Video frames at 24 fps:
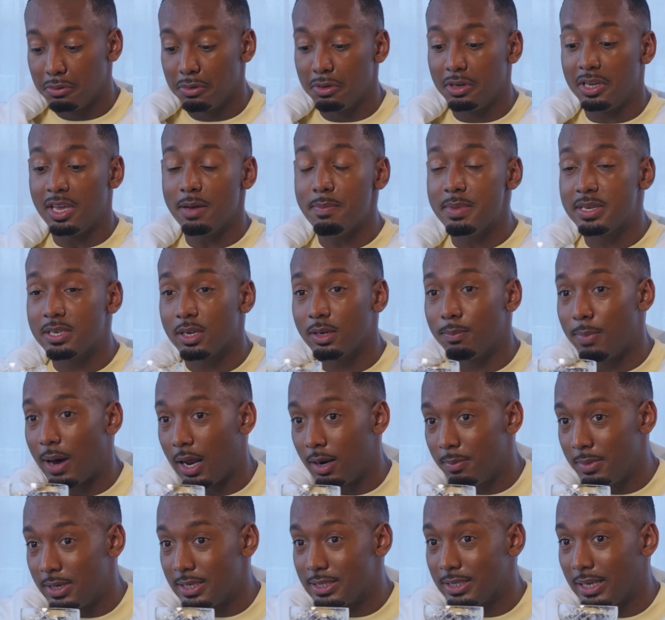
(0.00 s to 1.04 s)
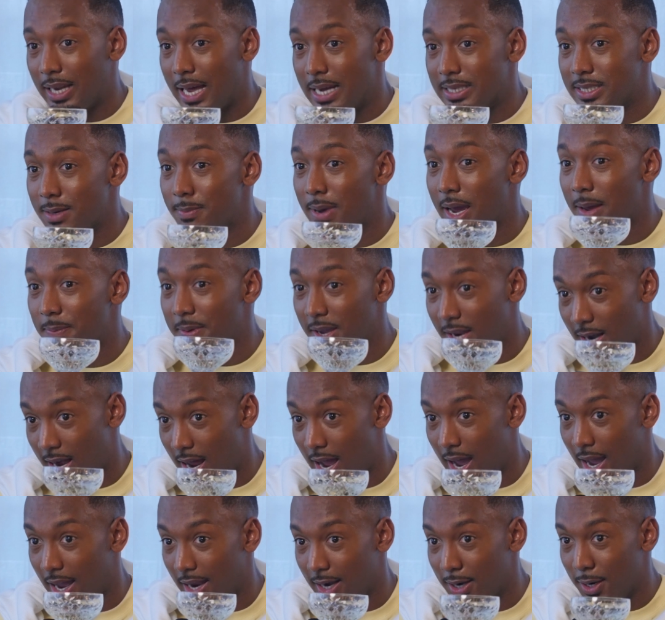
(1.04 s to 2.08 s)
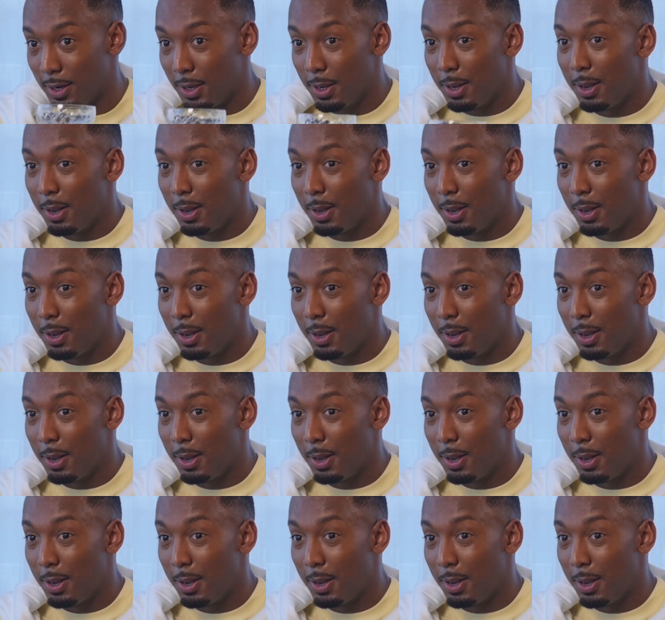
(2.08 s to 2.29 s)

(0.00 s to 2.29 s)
Get me to the bottom of this glass, it might be a 9.